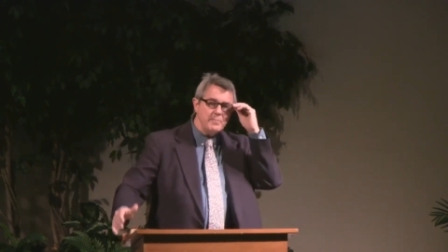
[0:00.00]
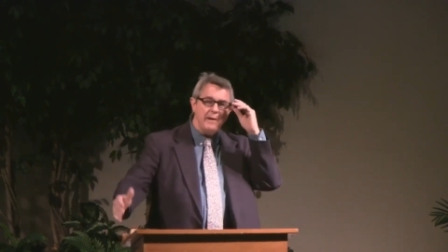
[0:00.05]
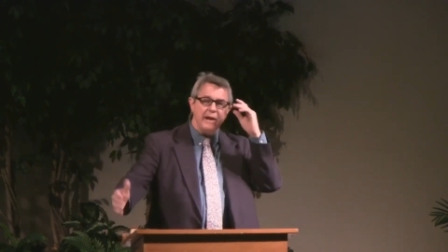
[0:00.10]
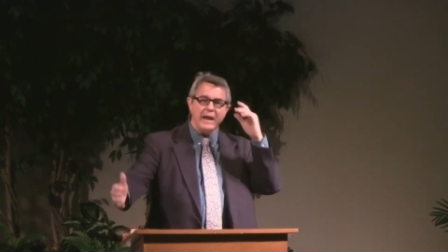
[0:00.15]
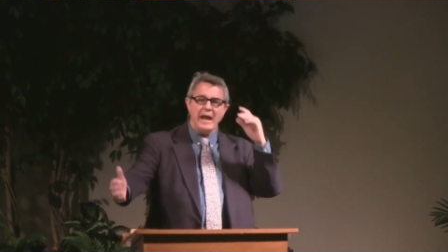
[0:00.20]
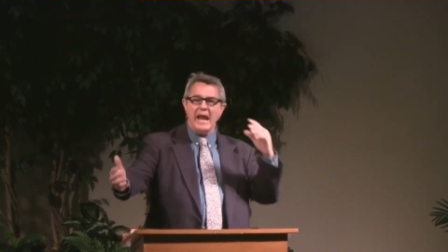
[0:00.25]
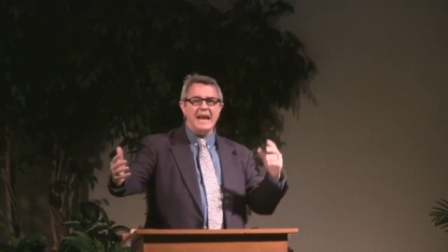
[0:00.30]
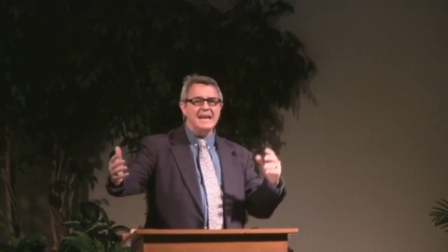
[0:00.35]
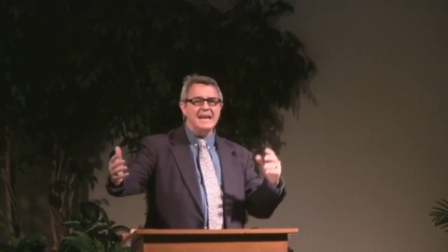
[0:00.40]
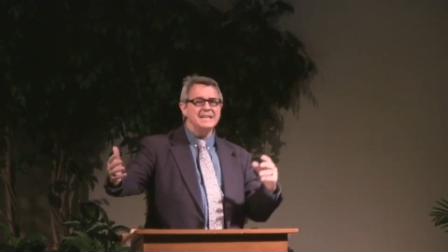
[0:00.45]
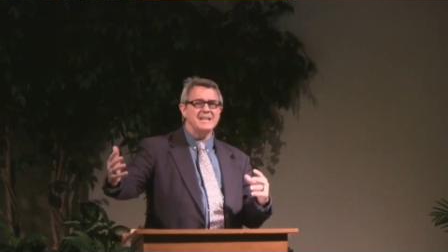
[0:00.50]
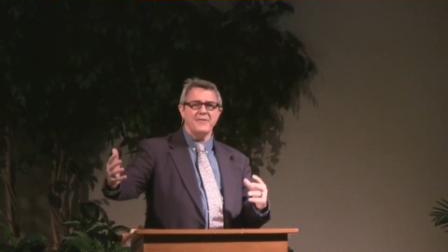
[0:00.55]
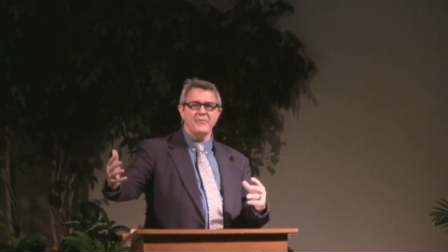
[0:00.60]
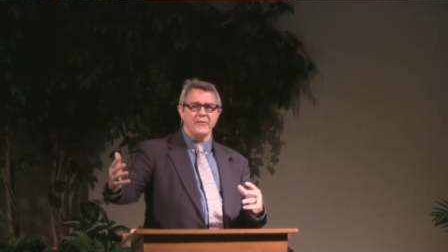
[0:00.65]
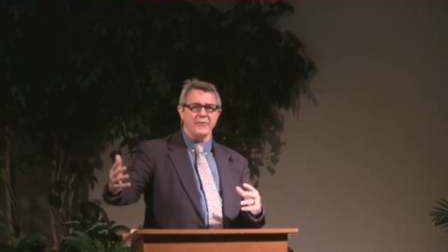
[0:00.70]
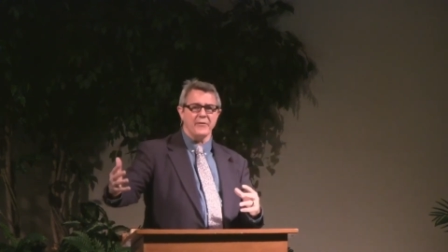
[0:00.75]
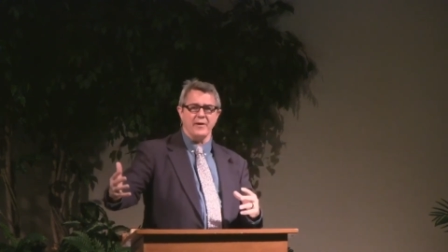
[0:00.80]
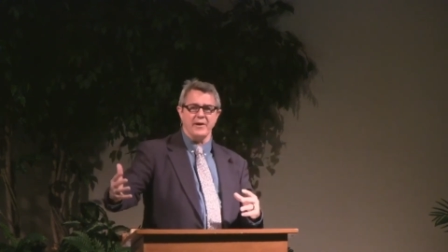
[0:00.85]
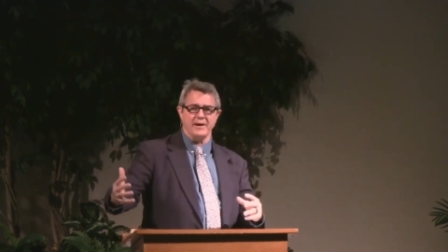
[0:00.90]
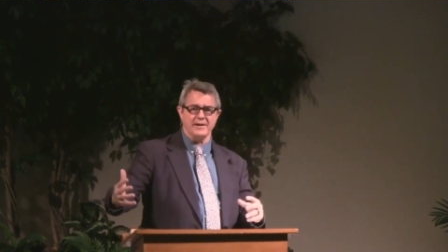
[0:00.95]
be easy
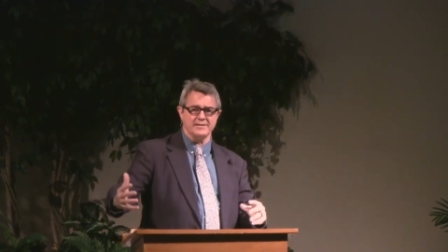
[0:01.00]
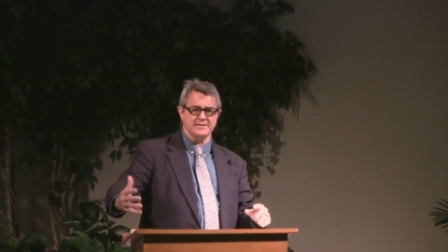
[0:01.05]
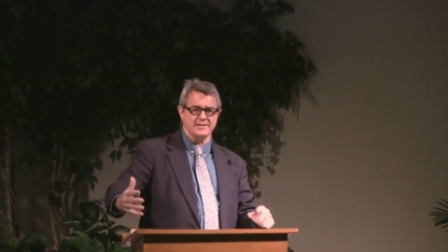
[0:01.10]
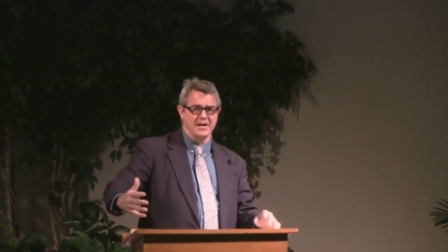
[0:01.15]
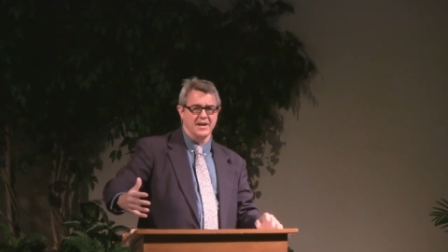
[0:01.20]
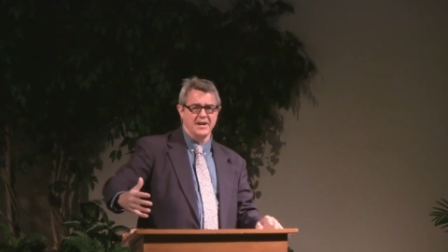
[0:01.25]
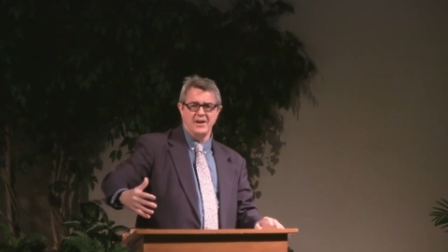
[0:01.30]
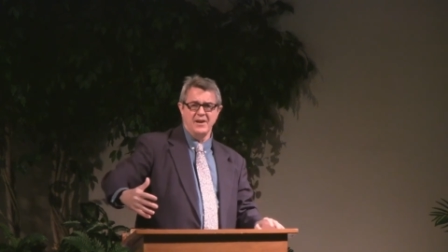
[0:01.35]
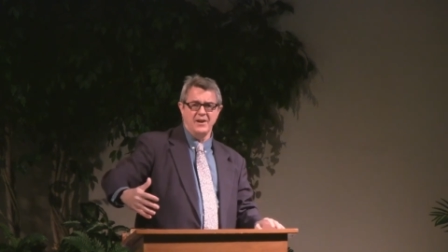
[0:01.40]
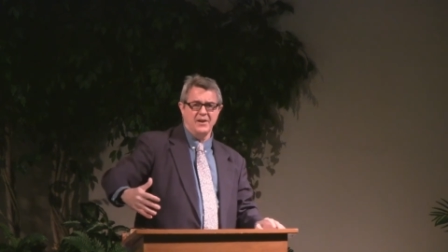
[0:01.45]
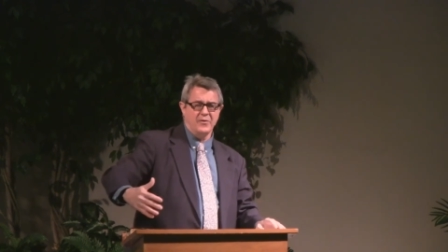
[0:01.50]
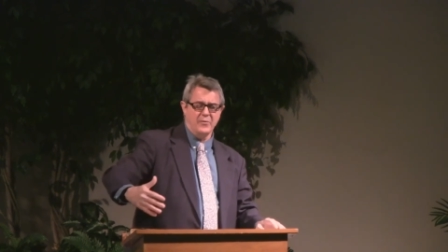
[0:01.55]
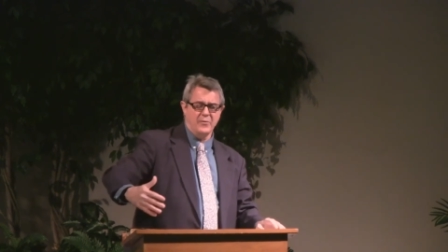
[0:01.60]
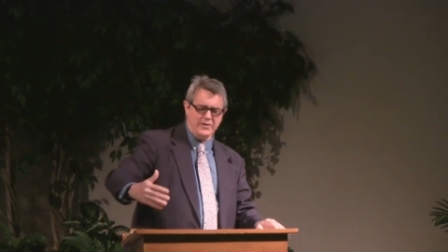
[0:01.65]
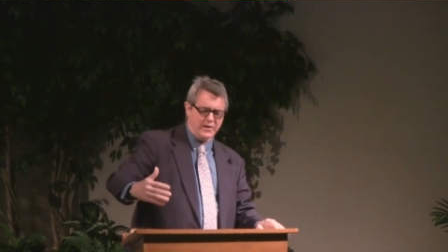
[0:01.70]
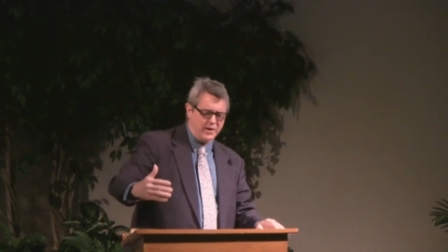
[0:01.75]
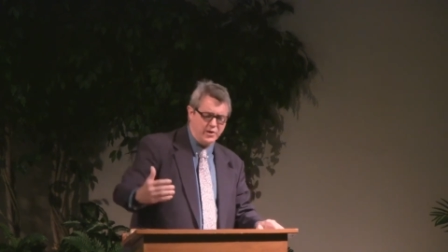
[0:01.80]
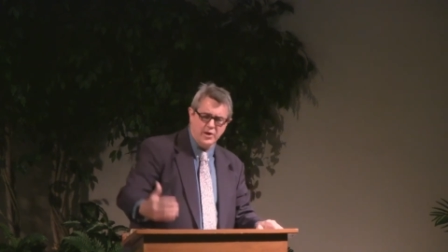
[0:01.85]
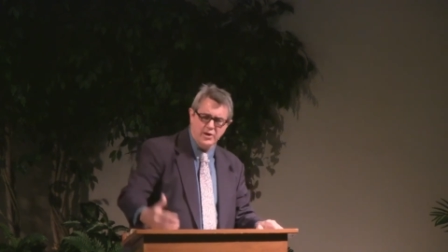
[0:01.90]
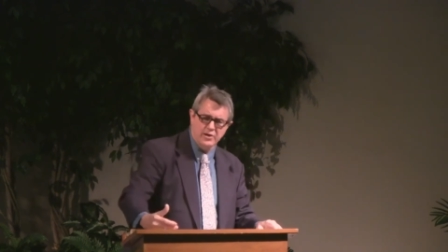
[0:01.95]
for us
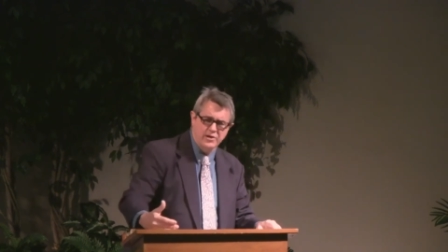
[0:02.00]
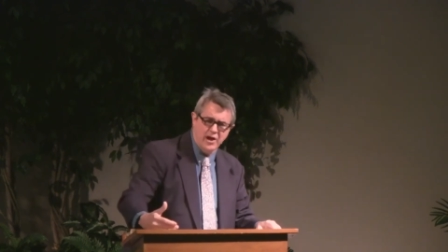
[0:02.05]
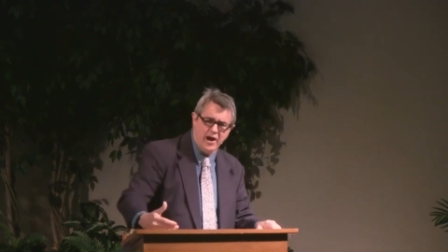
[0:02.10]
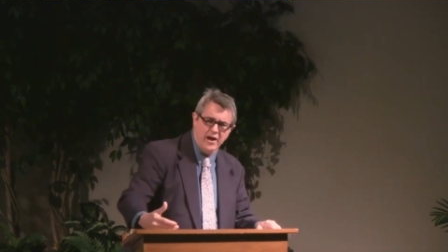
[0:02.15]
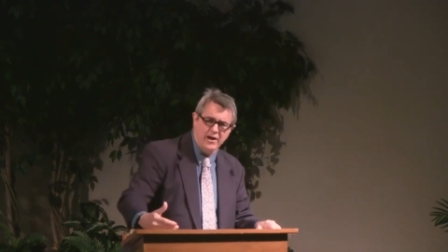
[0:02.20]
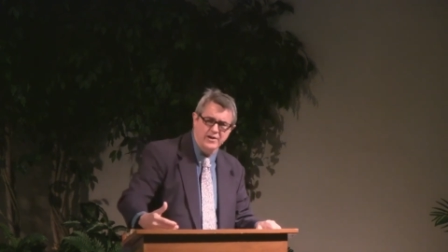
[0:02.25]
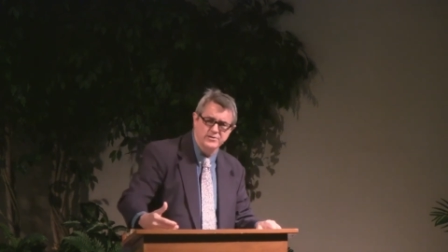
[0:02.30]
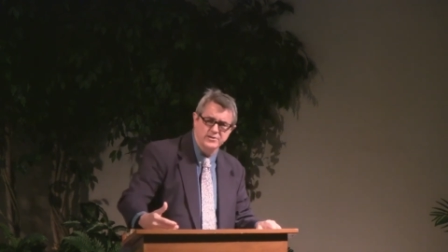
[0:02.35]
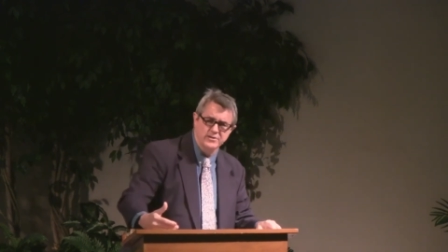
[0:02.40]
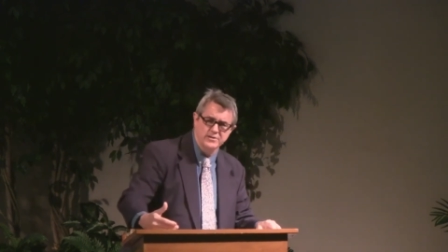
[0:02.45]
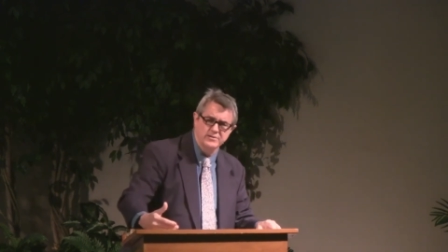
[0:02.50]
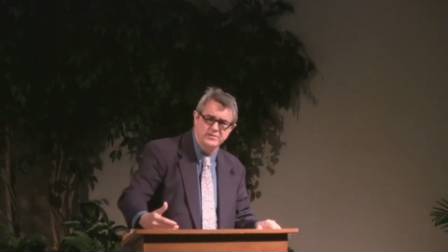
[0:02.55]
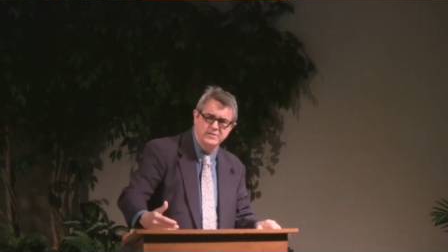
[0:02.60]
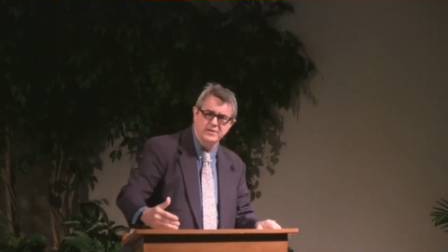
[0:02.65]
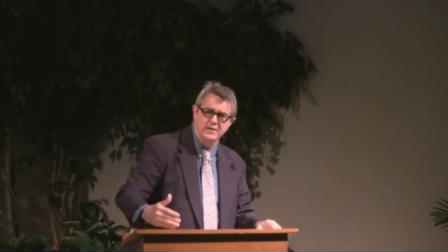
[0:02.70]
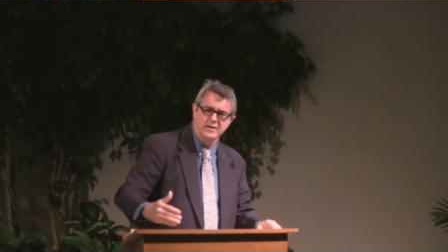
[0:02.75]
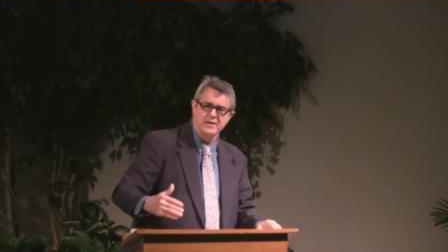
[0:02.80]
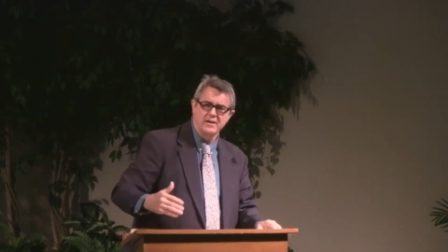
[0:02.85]
with a good conscience